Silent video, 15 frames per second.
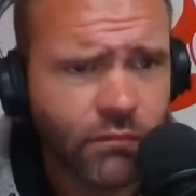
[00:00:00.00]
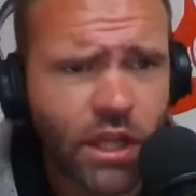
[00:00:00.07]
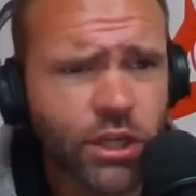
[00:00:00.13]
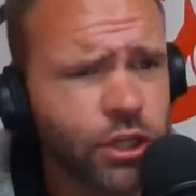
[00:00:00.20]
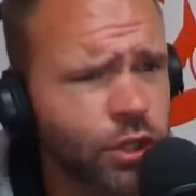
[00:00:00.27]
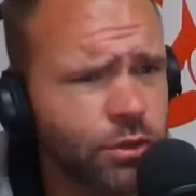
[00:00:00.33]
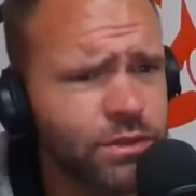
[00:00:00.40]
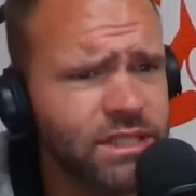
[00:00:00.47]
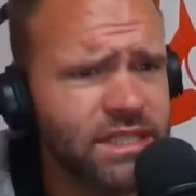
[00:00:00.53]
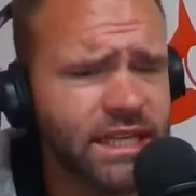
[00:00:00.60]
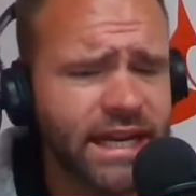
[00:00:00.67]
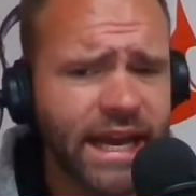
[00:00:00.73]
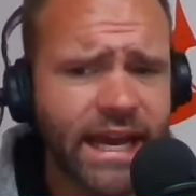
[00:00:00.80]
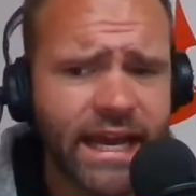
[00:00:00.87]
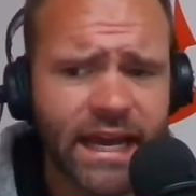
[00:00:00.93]
news
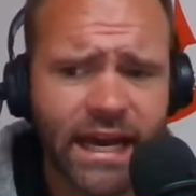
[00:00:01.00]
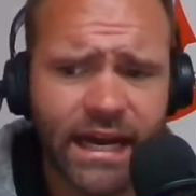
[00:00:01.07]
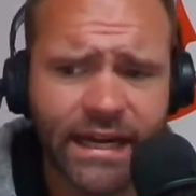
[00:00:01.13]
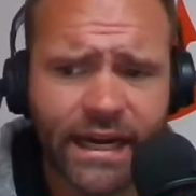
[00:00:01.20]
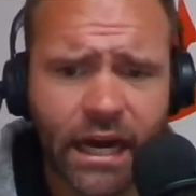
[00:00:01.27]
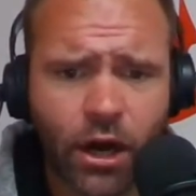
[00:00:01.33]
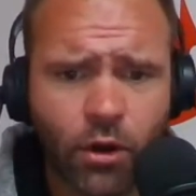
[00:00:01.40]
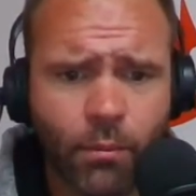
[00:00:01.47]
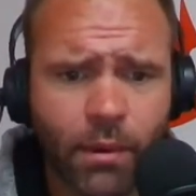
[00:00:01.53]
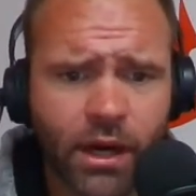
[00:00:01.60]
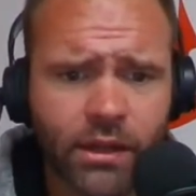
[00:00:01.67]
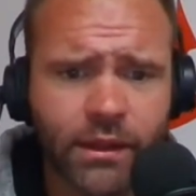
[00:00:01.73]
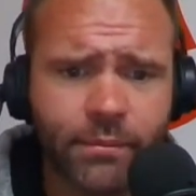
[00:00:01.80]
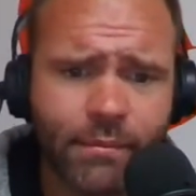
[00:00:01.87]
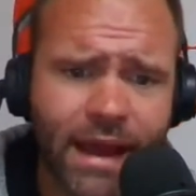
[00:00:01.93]
today on how
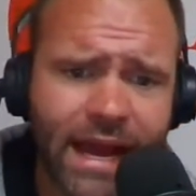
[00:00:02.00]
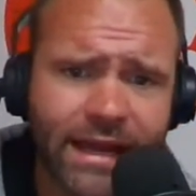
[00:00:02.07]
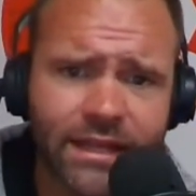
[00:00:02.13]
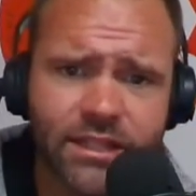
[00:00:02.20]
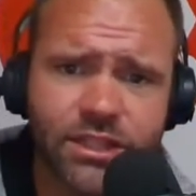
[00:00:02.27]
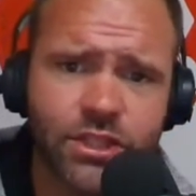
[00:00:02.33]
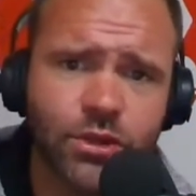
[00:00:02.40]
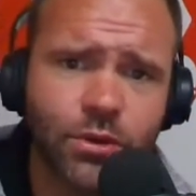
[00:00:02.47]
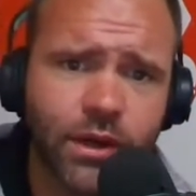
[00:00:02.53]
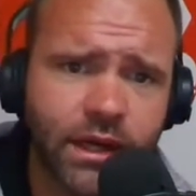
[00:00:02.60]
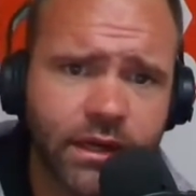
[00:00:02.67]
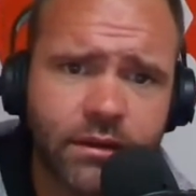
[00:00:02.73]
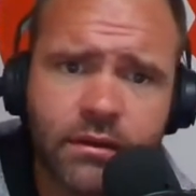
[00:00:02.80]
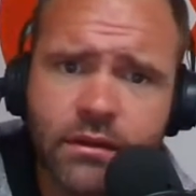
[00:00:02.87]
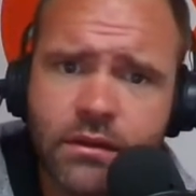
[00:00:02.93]
Marlon Mack is
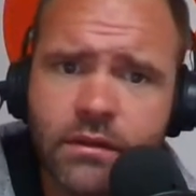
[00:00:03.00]
doing.